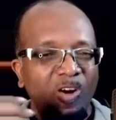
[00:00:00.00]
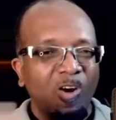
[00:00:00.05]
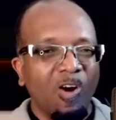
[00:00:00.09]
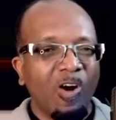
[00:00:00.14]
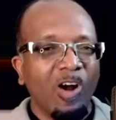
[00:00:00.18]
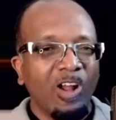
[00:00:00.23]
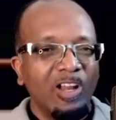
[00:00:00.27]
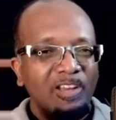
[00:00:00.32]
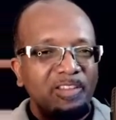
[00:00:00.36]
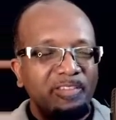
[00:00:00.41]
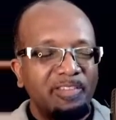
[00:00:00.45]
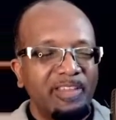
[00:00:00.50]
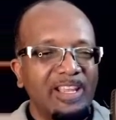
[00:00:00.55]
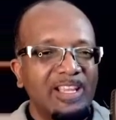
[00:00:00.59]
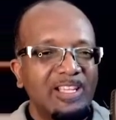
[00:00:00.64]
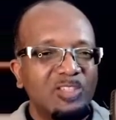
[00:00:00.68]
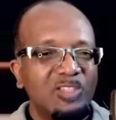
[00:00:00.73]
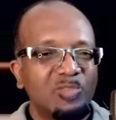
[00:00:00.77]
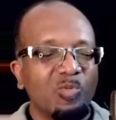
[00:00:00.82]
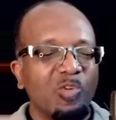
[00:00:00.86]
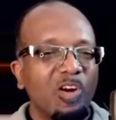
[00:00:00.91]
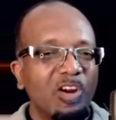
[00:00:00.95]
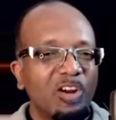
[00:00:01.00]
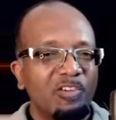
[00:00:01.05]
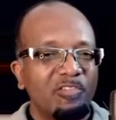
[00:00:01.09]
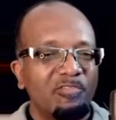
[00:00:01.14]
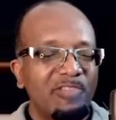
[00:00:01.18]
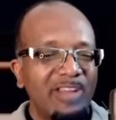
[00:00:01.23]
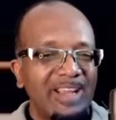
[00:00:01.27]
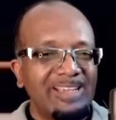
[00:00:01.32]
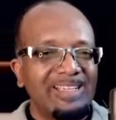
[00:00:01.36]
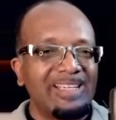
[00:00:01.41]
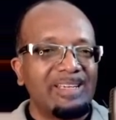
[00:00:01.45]
all things were
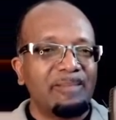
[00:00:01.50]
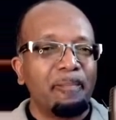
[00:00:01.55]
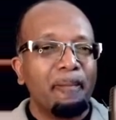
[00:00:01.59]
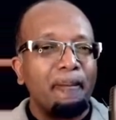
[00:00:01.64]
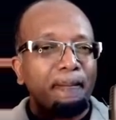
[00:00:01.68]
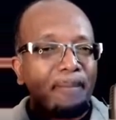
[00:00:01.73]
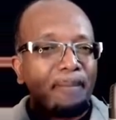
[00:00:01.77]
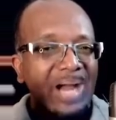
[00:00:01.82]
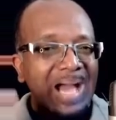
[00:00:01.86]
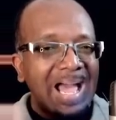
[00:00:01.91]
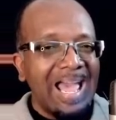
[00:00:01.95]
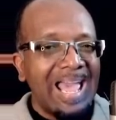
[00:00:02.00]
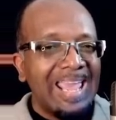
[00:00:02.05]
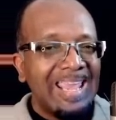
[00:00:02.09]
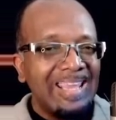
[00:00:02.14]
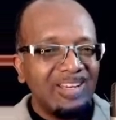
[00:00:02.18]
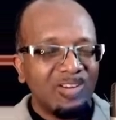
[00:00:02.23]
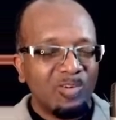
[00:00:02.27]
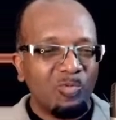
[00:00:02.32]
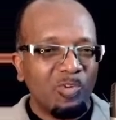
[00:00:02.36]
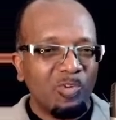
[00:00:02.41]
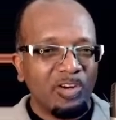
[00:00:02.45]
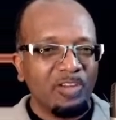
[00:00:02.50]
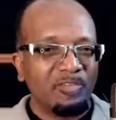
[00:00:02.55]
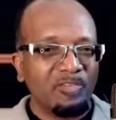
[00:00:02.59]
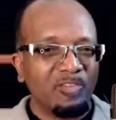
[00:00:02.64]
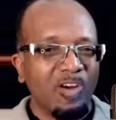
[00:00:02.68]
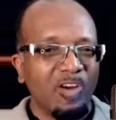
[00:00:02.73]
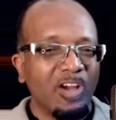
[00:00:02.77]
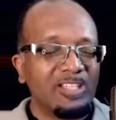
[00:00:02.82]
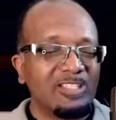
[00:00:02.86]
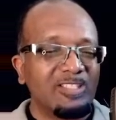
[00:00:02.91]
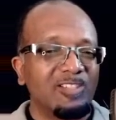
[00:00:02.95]
created by the Word
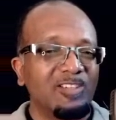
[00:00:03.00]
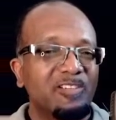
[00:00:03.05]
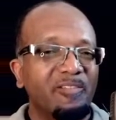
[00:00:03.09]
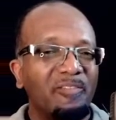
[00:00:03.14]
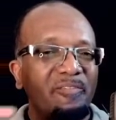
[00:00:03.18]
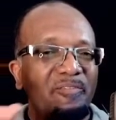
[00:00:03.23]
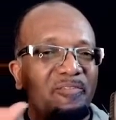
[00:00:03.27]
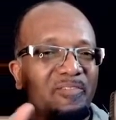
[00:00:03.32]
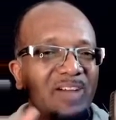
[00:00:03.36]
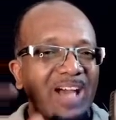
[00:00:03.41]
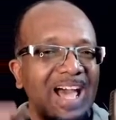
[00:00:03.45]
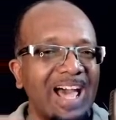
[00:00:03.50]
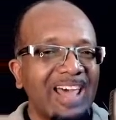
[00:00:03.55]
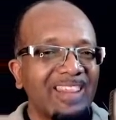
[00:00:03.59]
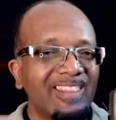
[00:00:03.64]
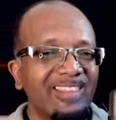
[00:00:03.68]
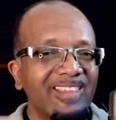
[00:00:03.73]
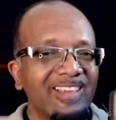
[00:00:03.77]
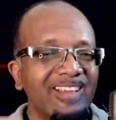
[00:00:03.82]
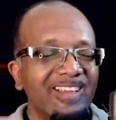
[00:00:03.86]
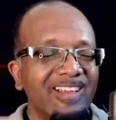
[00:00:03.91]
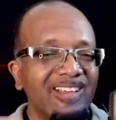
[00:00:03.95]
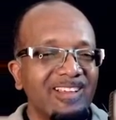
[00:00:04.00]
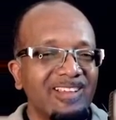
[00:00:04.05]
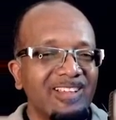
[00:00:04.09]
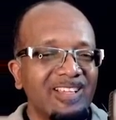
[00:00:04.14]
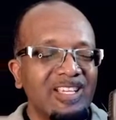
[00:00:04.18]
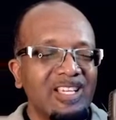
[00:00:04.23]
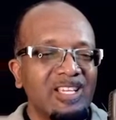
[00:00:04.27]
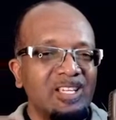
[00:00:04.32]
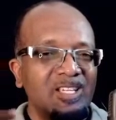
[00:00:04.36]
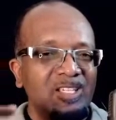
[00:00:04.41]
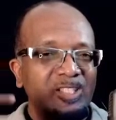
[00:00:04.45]
of God. So the Father
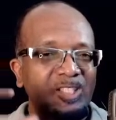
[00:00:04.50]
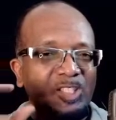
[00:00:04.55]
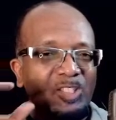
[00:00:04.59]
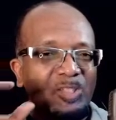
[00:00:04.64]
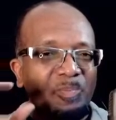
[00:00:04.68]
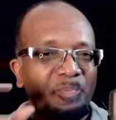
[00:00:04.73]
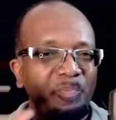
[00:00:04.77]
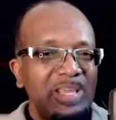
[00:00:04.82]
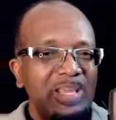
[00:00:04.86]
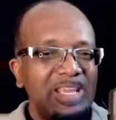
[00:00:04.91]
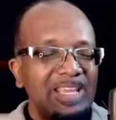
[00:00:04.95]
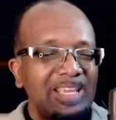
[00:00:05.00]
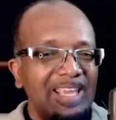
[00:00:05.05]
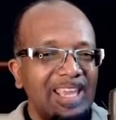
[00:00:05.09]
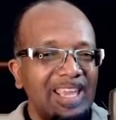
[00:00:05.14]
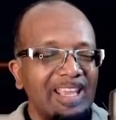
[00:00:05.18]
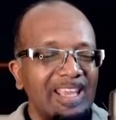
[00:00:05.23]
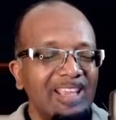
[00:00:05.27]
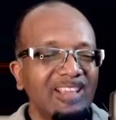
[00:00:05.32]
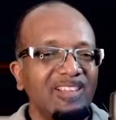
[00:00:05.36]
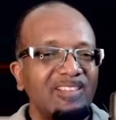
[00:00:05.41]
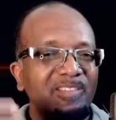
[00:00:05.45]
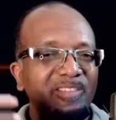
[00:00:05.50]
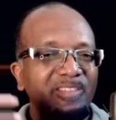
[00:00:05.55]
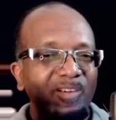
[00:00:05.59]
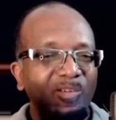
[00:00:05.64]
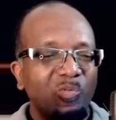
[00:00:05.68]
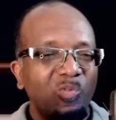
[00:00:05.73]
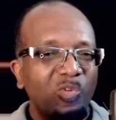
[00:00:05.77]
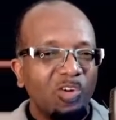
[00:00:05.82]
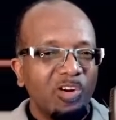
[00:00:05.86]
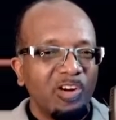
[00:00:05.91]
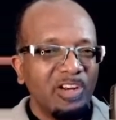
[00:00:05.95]
speaking
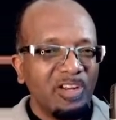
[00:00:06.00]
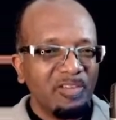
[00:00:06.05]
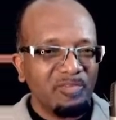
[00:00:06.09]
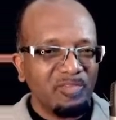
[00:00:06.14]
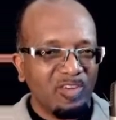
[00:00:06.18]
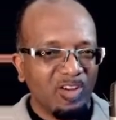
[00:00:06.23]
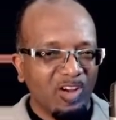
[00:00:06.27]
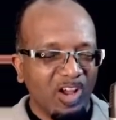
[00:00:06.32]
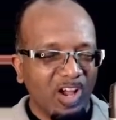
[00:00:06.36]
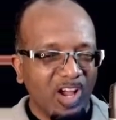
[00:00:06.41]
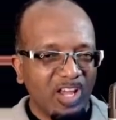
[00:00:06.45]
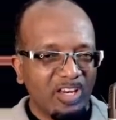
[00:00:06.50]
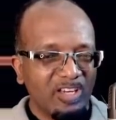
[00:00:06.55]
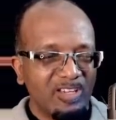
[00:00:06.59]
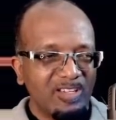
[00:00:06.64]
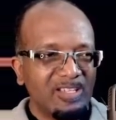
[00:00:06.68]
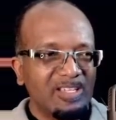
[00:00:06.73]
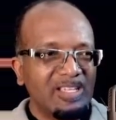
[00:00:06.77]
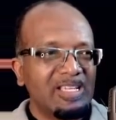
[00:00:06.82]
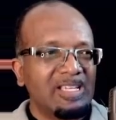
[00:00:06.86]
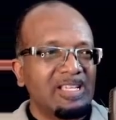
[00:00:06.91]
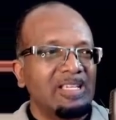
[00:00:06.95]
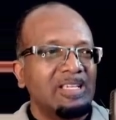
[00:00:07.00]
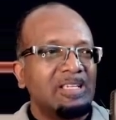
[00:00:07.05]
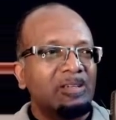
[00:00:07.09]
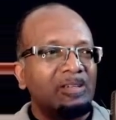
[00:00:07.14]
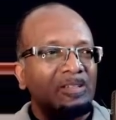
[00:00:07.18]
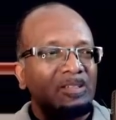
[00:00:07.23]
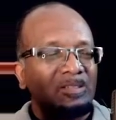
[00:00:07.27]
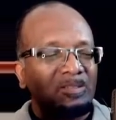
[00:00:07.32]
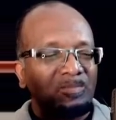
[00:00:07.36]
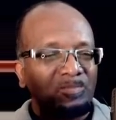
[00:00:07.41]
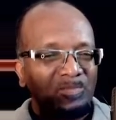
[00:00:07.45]
the Word of God,
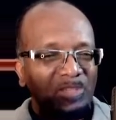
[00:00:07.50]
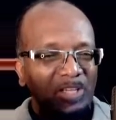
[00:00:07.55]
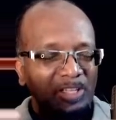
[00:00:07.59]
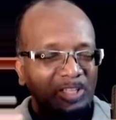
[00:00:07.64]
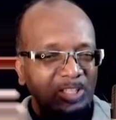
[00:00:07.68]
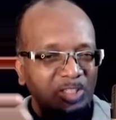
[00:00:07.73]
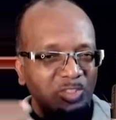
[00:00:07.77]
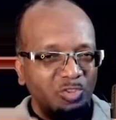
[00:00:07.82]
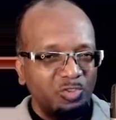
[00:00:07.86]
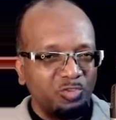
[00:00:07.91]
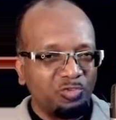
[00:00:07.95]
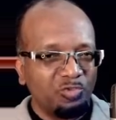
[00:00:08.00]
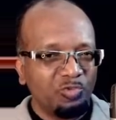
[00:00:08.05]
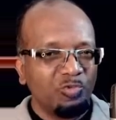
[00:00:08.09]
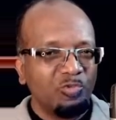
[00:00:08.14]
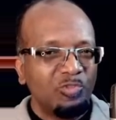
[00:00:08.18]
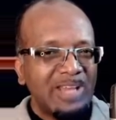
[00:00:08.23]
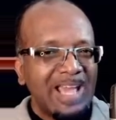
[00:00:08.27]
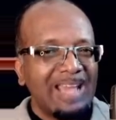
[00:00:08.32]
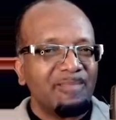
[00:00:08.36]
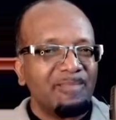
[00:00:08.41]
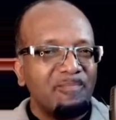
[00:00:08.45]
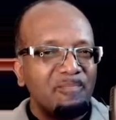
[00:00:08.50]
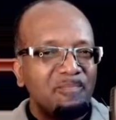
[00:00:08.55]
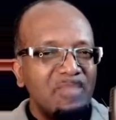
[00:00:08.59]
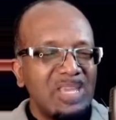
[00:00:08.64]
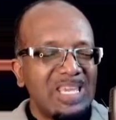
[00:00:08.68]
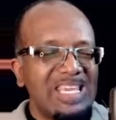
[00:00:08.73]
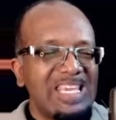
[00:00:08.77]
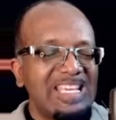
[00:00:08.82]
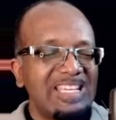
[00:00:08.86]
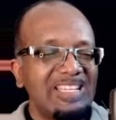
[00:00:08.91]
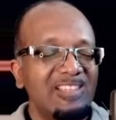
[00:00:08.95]
it is through that
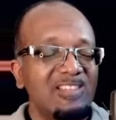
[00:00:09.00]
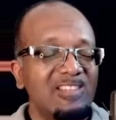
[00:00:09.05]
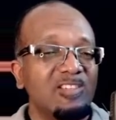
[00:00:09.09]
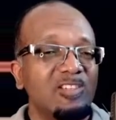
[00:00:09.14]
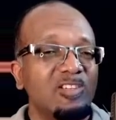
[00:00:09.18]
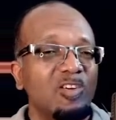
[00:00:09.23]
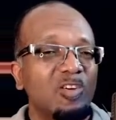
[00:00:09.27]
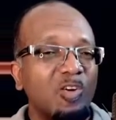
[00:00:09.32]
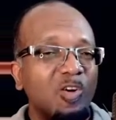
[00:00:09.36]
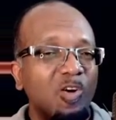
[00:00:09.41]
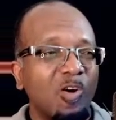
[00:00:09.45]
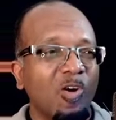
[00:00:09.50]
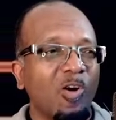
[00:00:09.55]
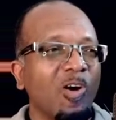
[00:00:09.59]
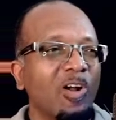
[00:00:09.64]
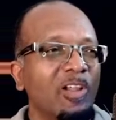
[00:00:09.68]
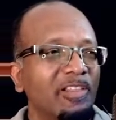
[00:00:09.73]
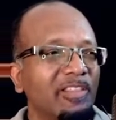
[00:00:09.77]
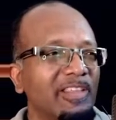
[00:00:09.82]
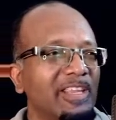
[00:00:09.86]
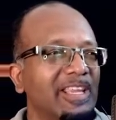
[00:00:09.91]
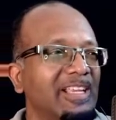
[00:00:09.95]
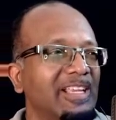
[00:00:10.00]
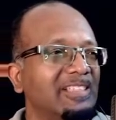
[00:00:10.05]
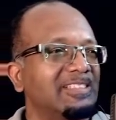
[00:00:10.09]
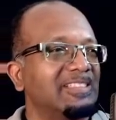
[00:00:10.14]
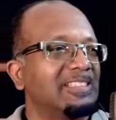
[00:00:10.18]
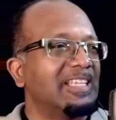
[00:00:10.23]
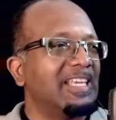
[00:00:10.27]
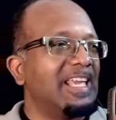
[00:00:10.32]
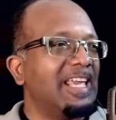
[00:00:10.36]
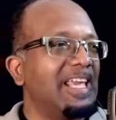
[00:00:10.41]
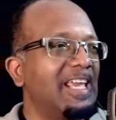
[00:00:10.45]
means all
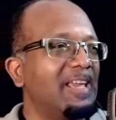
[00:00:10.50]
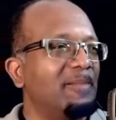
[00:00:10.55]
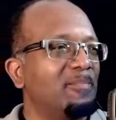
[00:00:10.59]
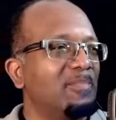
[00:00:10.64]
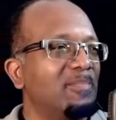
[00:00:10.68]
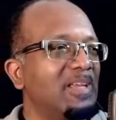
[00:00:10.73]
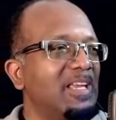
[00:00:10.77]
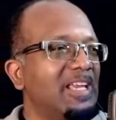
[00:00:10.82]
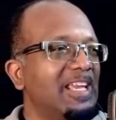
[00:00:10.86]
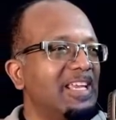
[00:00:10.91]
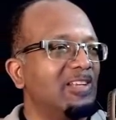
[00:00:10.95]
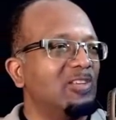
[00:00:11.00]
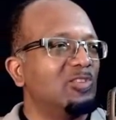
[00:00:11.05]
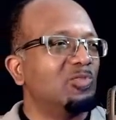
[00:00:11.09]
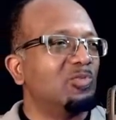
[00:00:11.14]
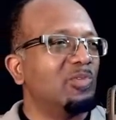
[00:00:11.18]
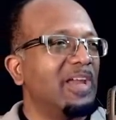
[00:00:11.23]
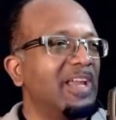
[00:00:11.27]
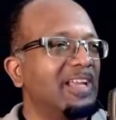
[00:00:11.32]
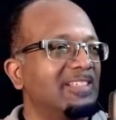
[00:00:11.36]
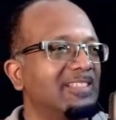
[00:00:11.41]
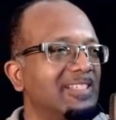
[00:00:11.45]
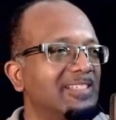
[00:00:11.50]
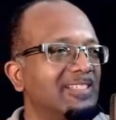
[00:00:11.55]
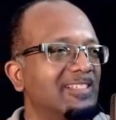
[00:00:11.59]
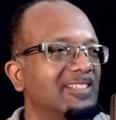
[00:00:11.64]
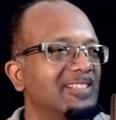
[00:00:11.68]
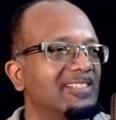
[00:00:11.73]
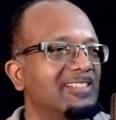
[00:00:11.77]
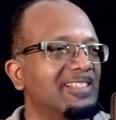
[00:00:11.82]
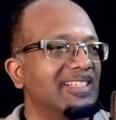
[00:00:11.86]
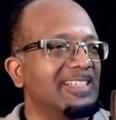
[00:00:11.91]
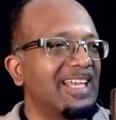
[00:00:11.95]
things came into
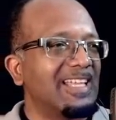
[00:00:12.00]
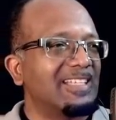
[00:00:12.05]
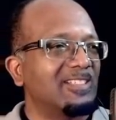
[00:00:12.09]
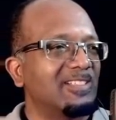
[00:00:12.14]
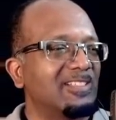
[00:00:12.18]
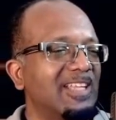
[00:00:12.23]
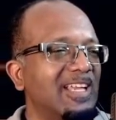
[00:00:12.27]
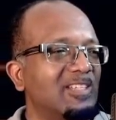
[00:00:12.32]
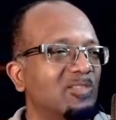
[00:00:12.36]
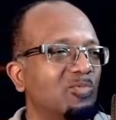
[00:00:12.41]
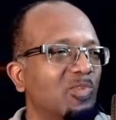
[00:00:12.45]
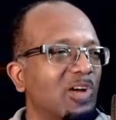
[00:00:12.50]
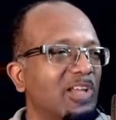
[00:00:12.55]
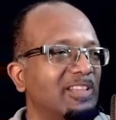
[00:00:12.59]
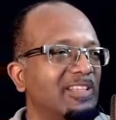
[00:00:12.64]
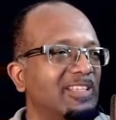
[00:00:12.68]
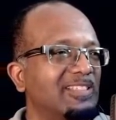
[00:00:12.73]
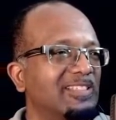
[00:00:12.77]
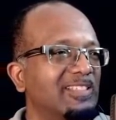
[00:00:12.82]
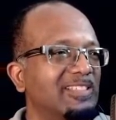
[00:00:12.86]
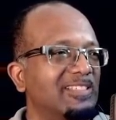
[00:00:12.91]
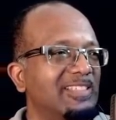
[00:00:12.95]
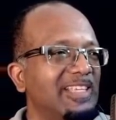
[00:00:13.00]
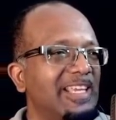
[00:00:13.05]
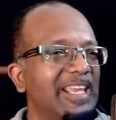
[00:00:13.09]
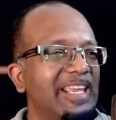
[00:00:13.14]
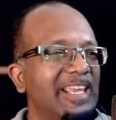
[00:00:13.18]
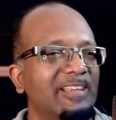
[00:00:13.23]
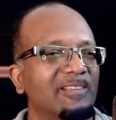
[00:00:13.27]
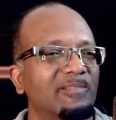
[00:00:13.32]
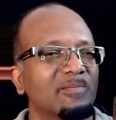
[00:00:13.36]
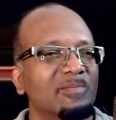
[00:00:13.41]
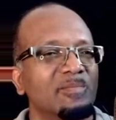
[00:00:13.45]
existence. And that's, that's what this is
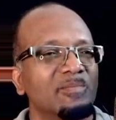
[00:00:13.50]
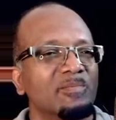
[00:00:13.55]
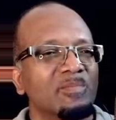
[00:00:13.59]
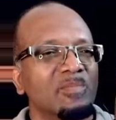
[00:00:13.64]
saying.